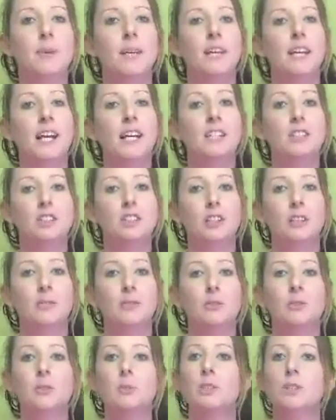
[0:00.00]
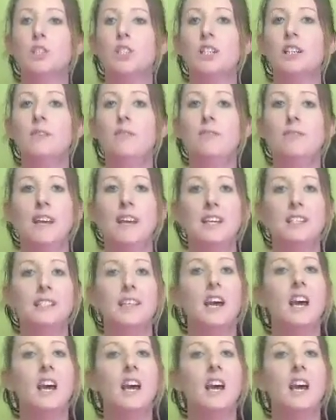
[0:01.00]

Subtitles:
pH levels, which in effect